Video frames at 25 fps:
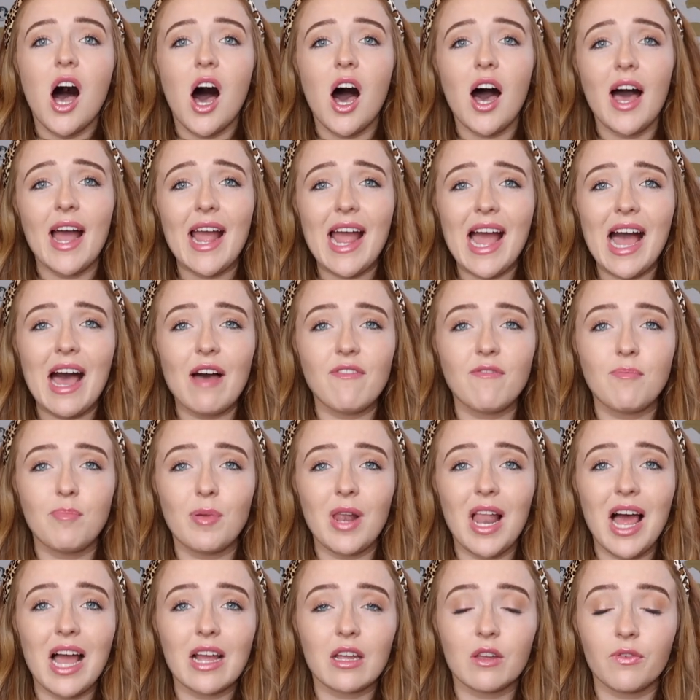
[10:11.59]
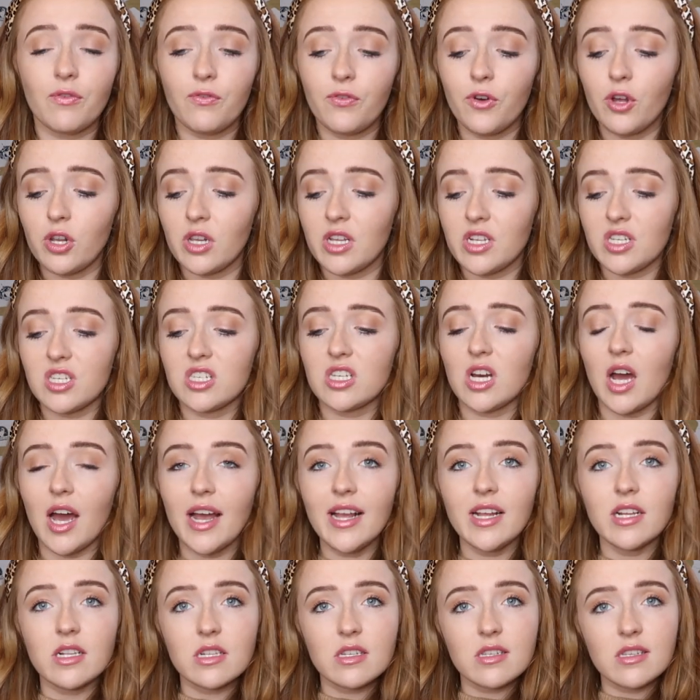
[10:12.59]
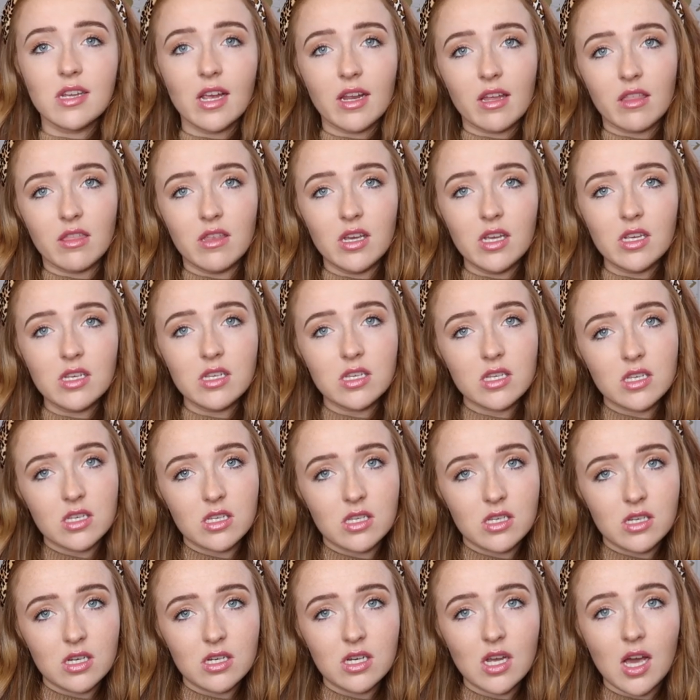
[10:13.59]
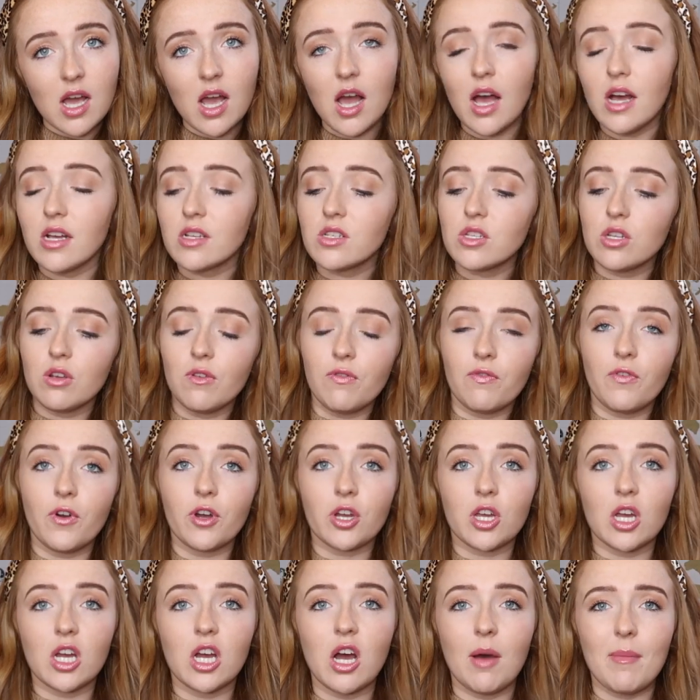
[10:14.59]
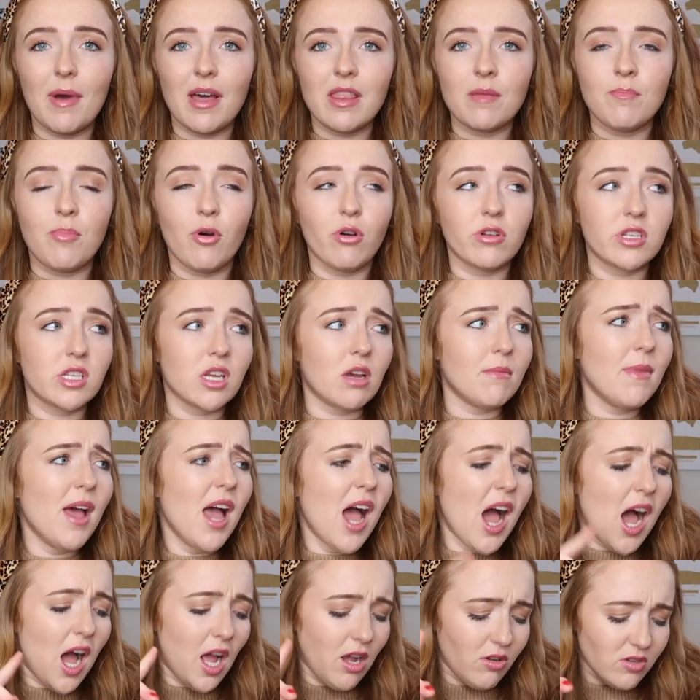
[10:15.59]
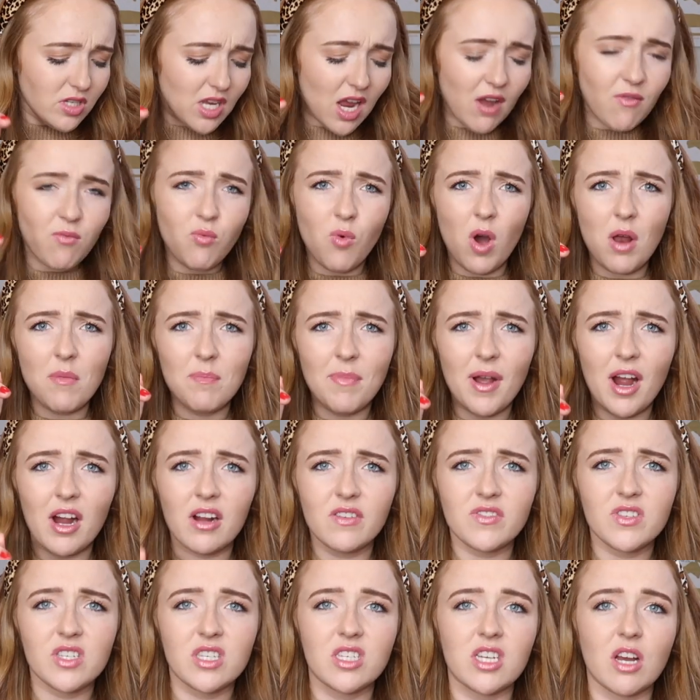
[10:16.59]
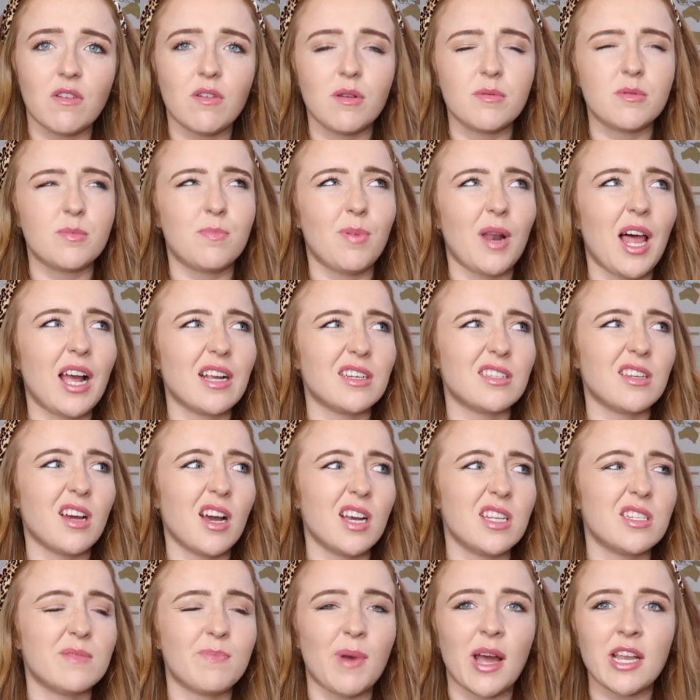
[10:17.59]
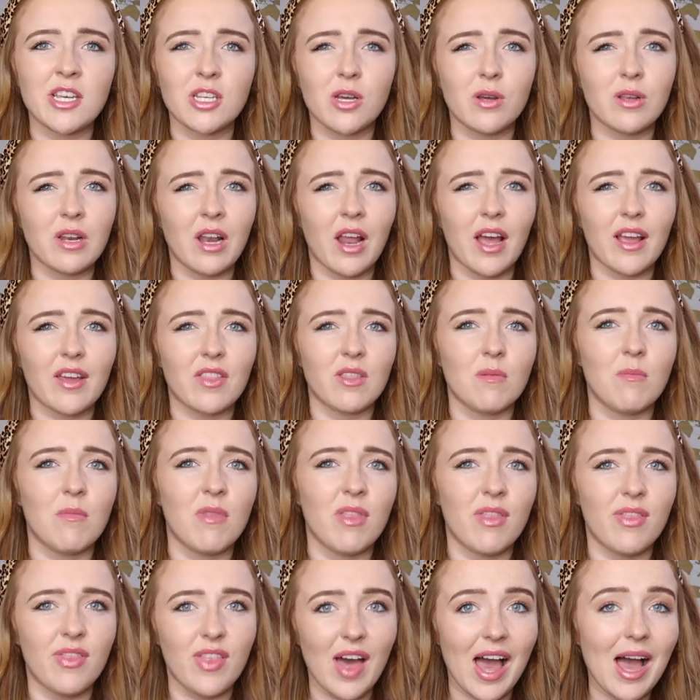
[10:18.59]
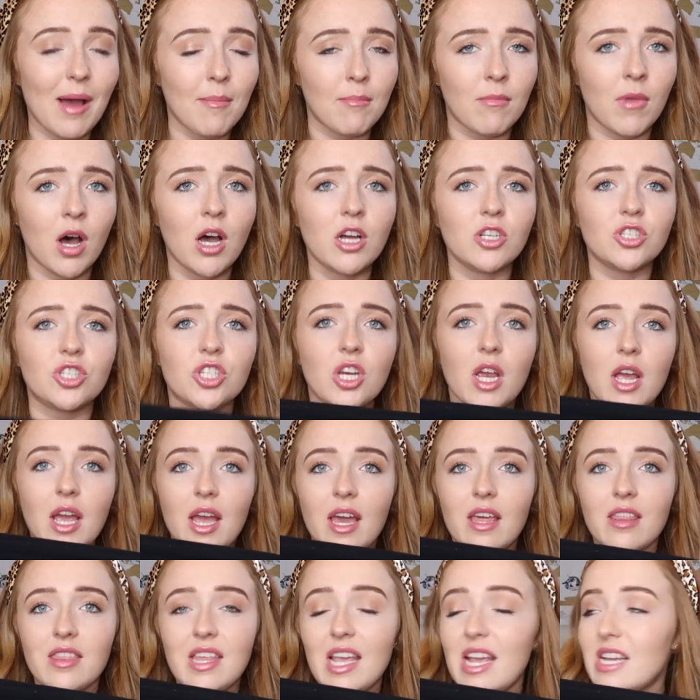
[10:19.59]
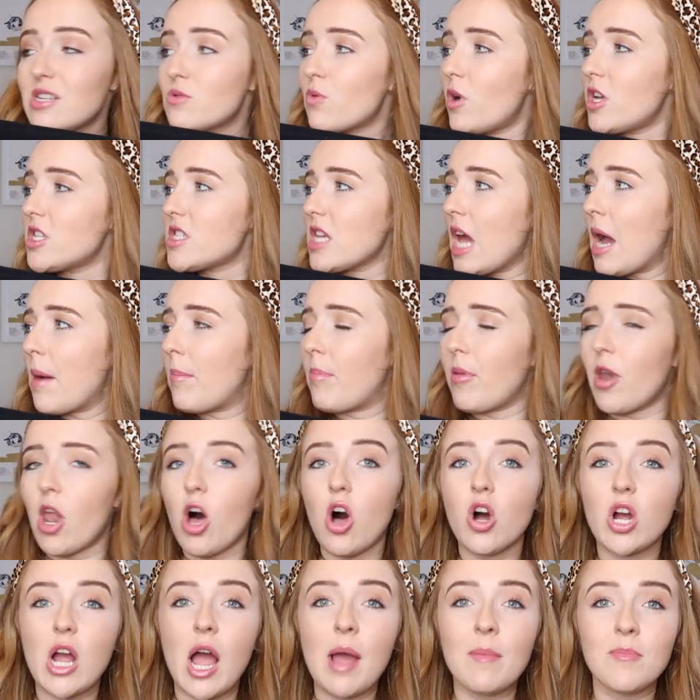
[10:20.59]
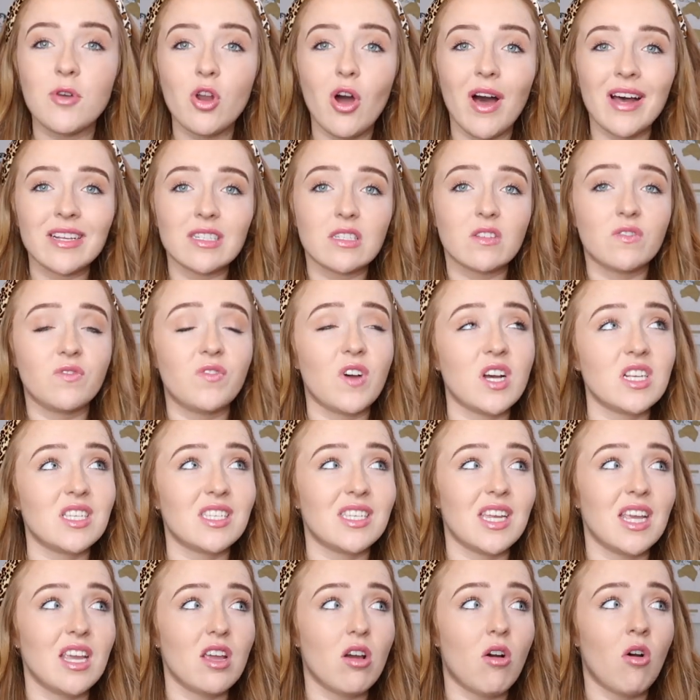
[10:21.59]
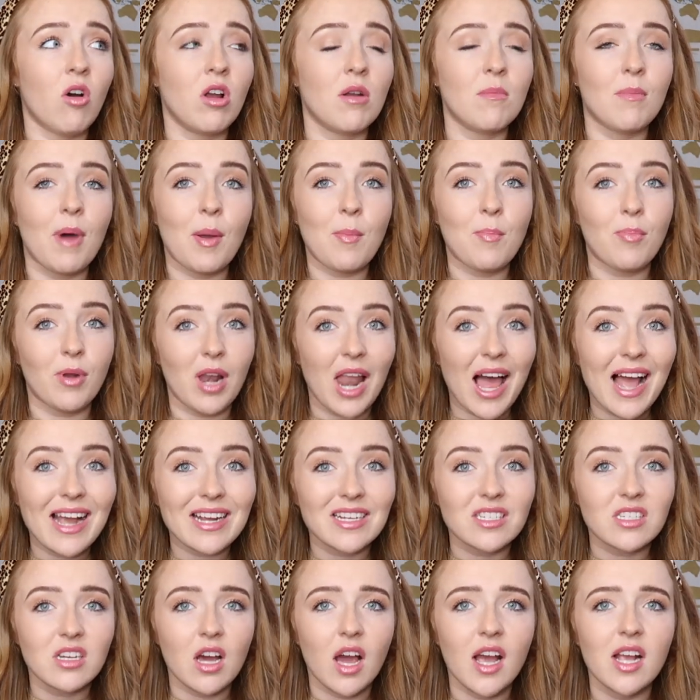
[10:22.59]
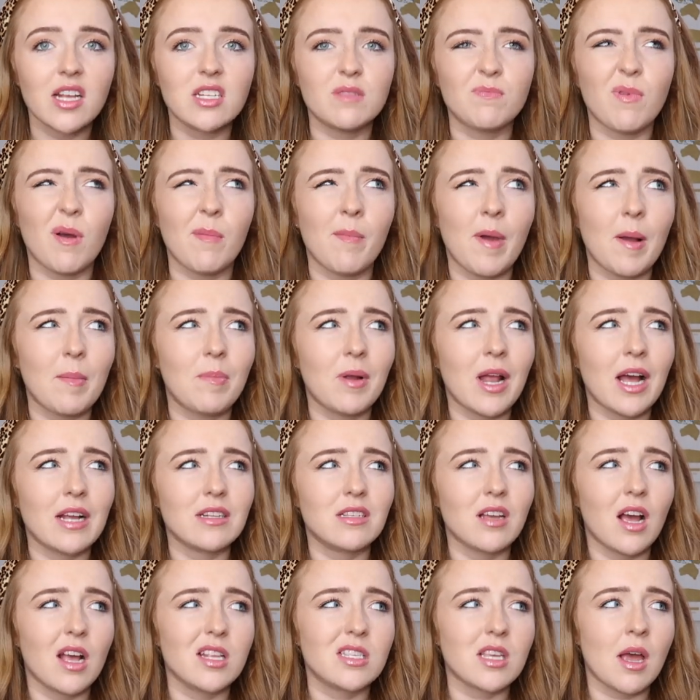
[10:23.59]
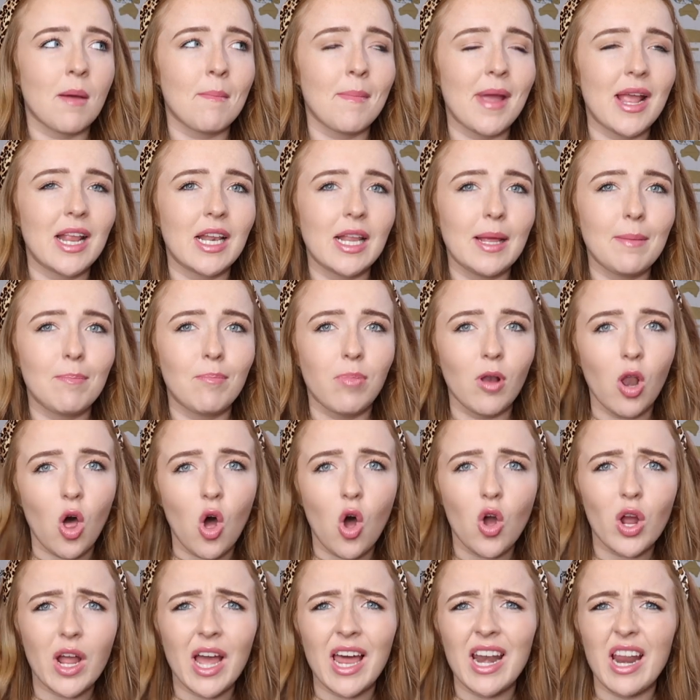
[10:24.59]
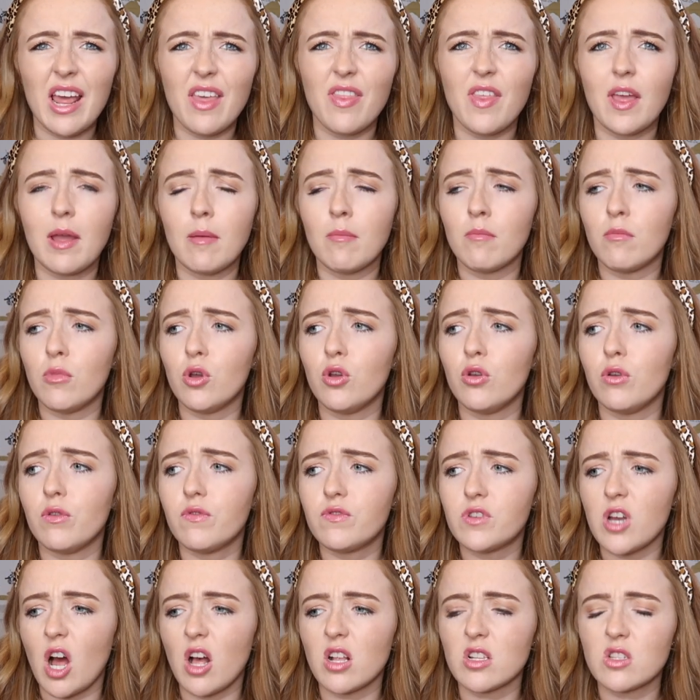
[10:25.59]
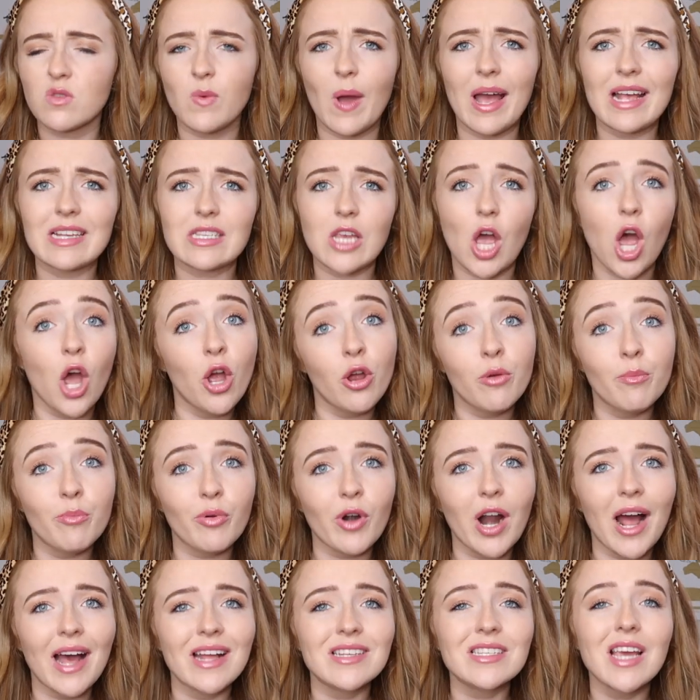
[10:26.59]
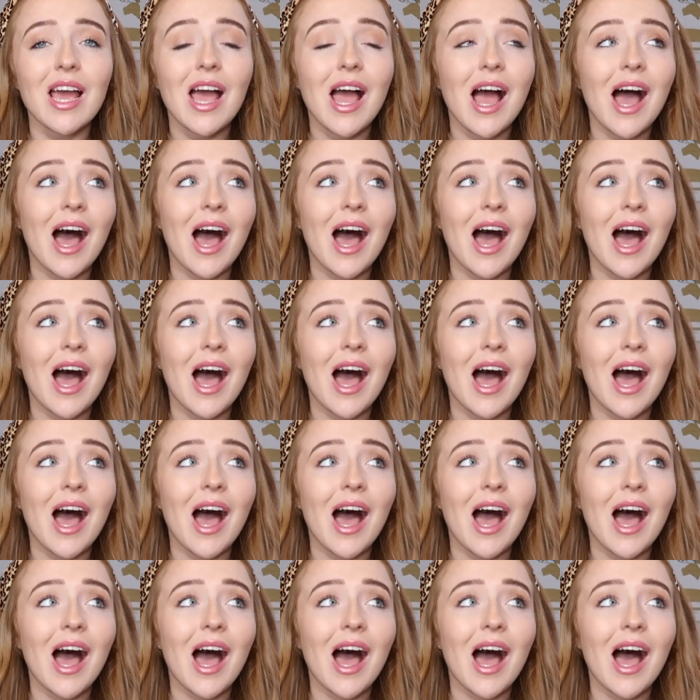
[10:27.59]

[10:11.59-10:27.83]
I have black footless tights like this, ta-da, so your foot can come out the bottom. I also have one pair of stirruped black tights, but I don't like them that much. These ones are block. I'm not as fussy on my black tights, but my black tights are mainly block and I think Move Dancewear's own brand.